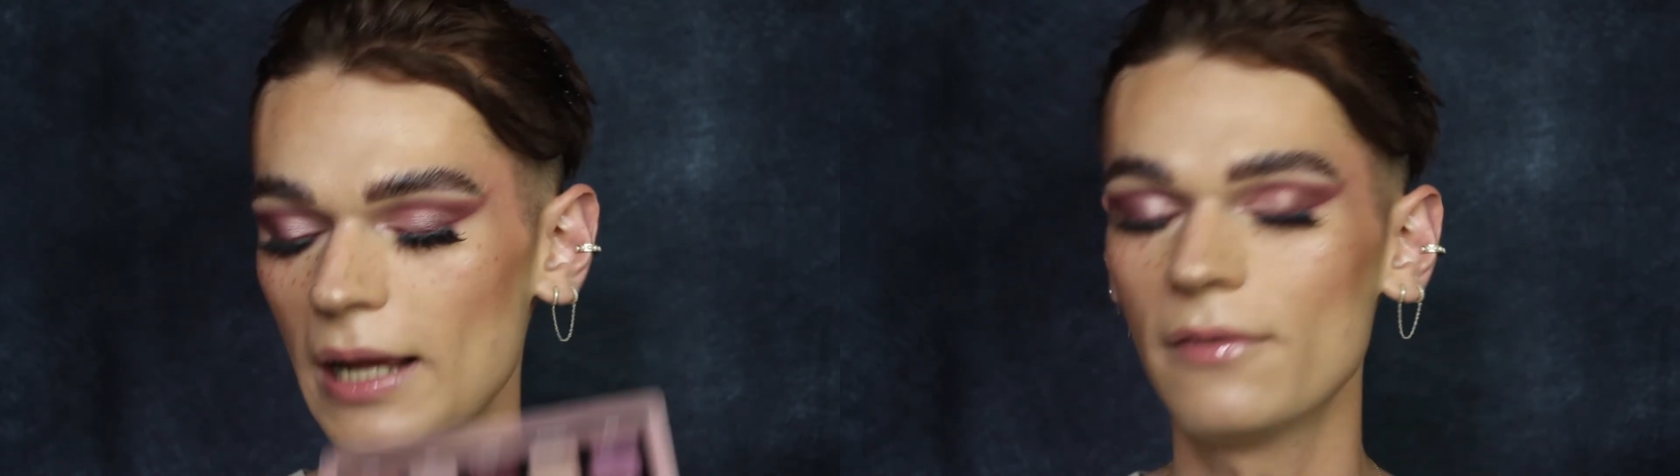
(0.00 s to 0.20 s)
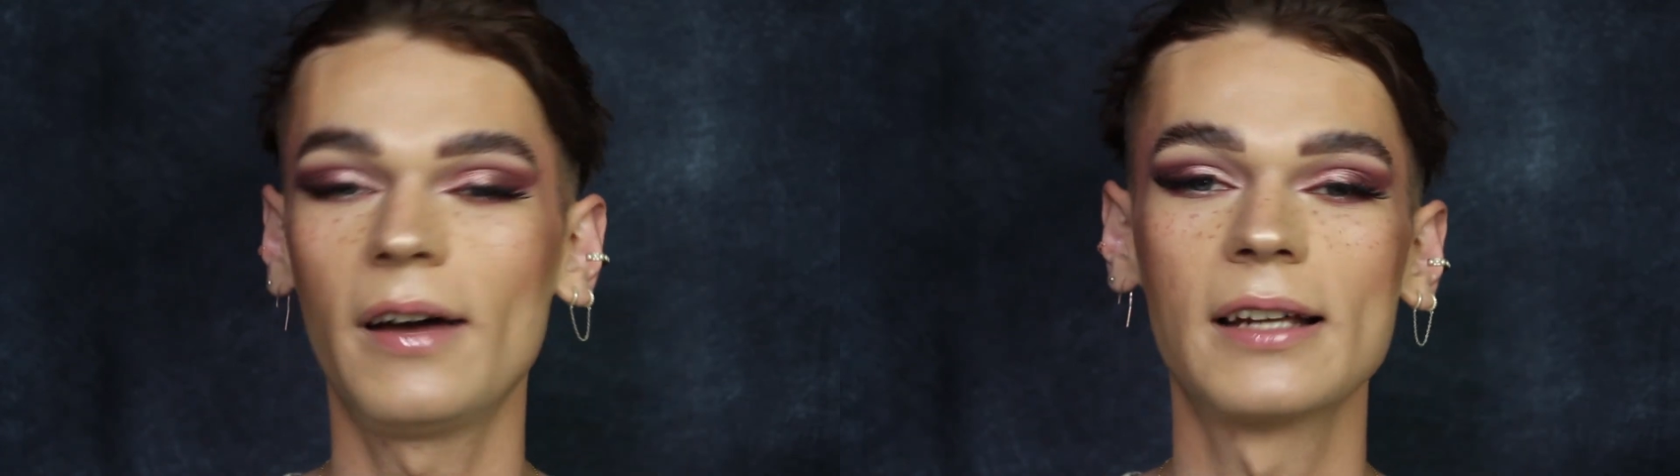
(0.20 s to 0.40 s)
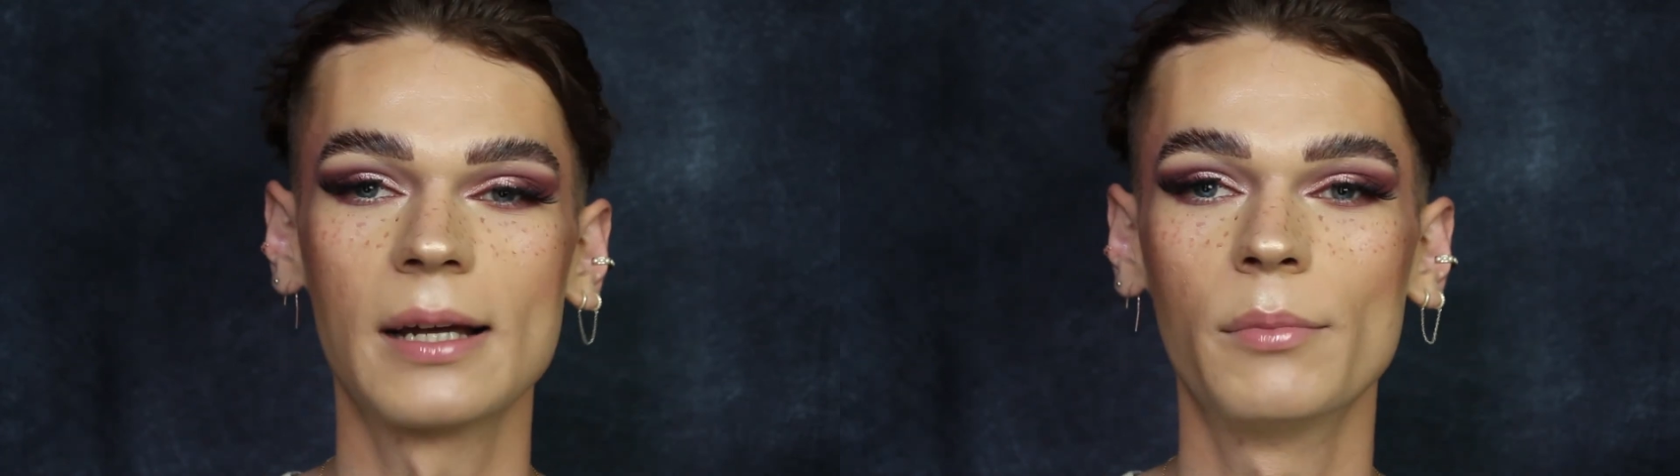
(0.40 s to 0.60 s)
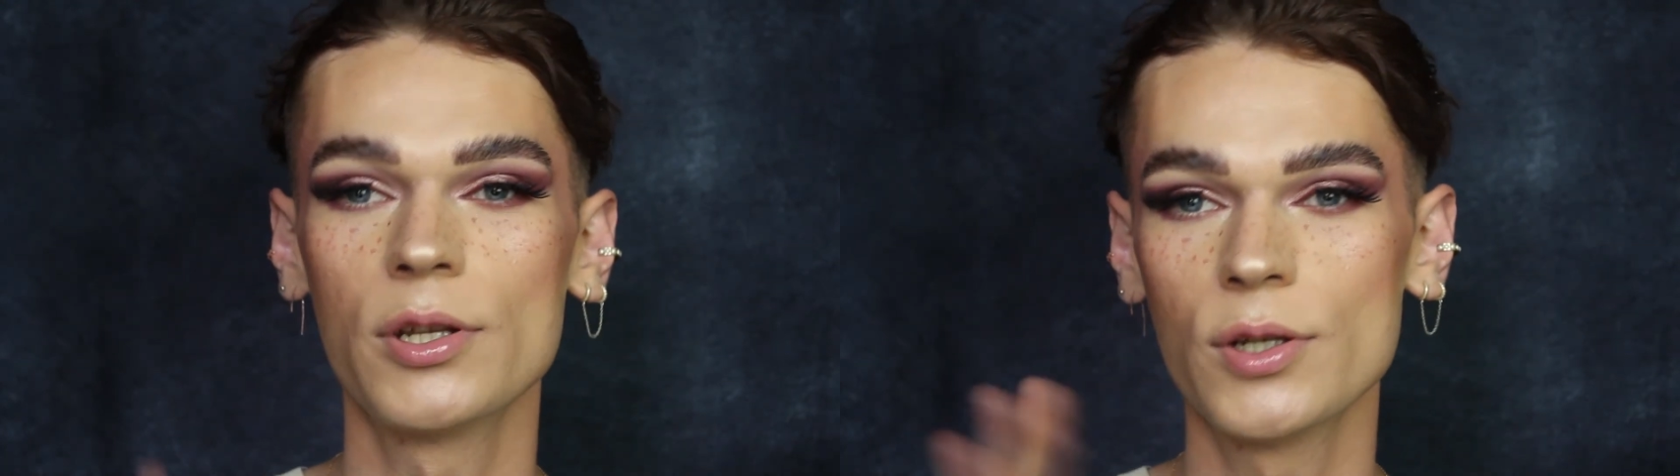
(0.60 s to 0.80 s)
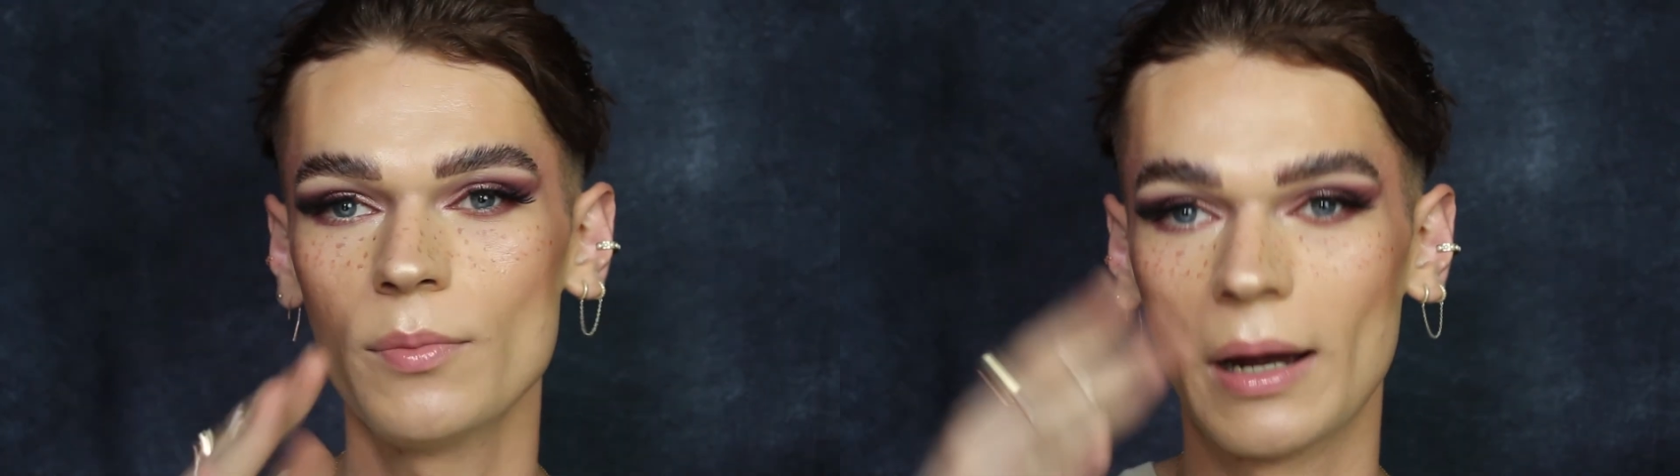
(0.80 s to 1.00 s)

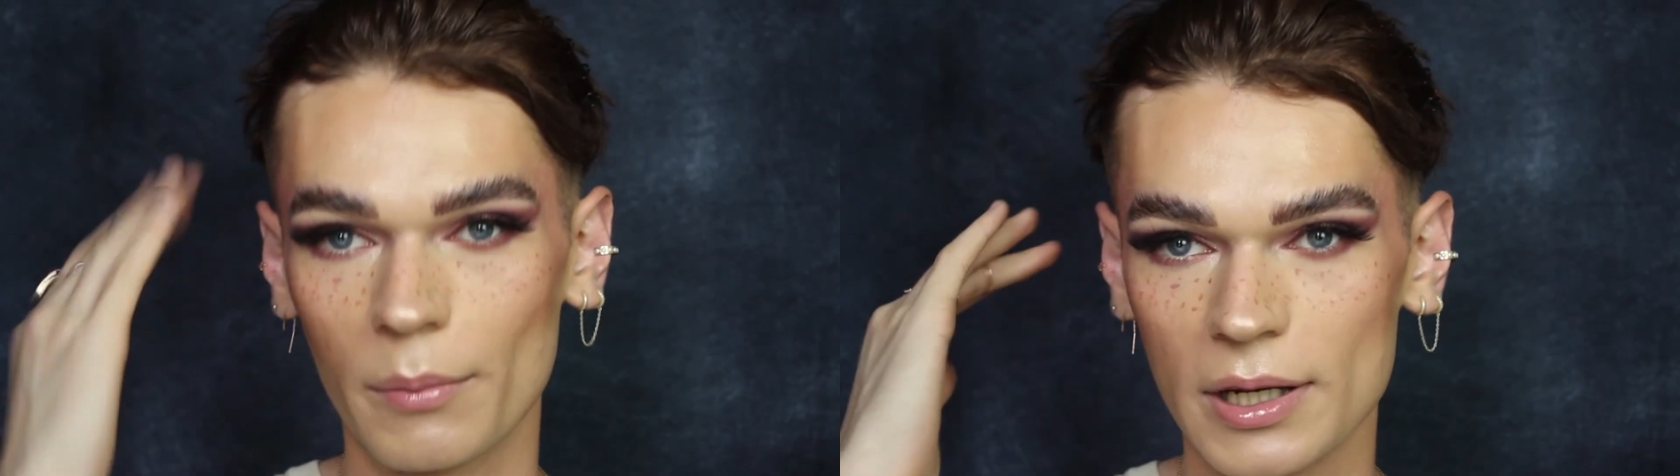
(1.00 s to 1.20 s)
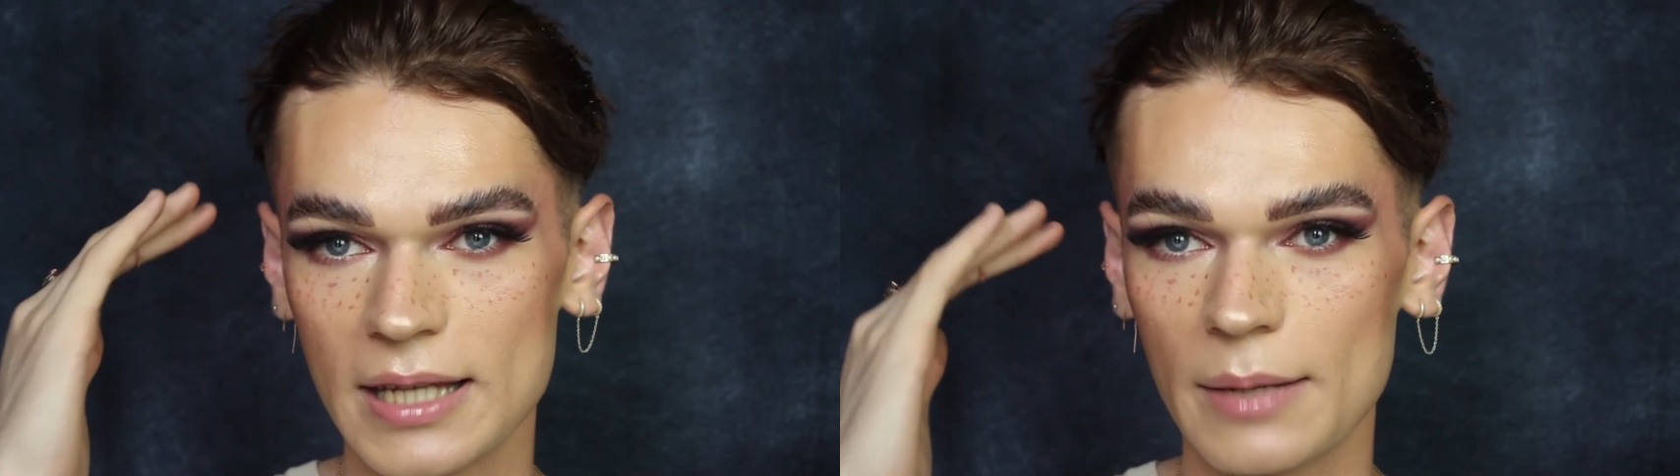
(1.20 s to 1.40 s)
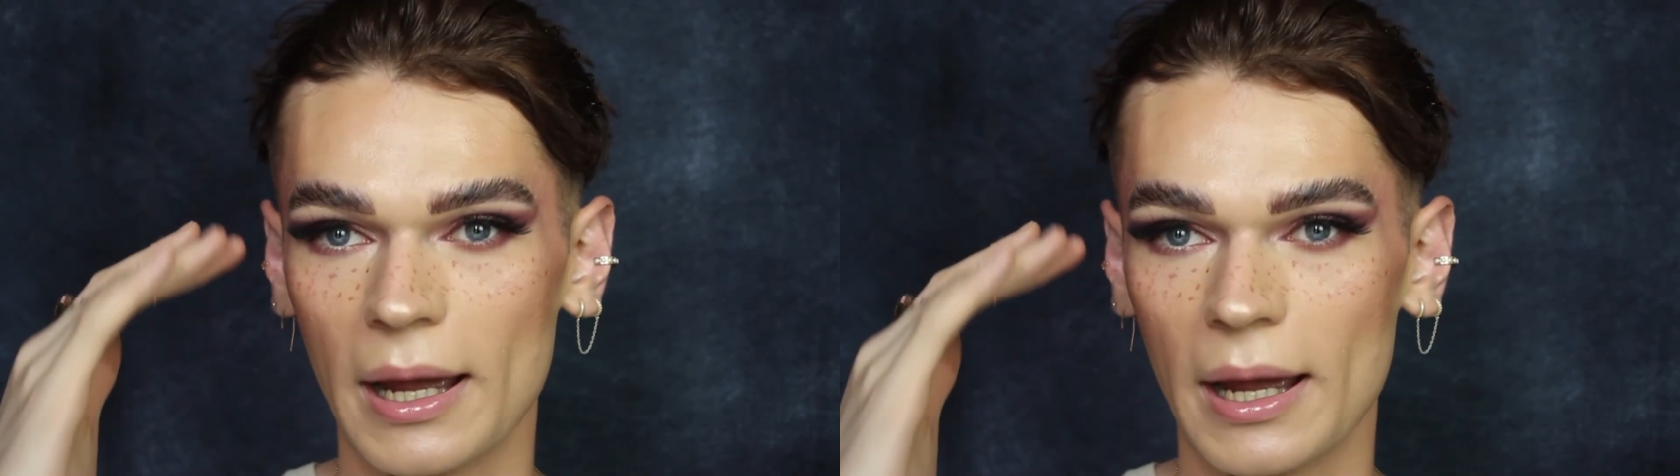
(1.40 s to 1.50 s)
fact, I'm going to zoom out.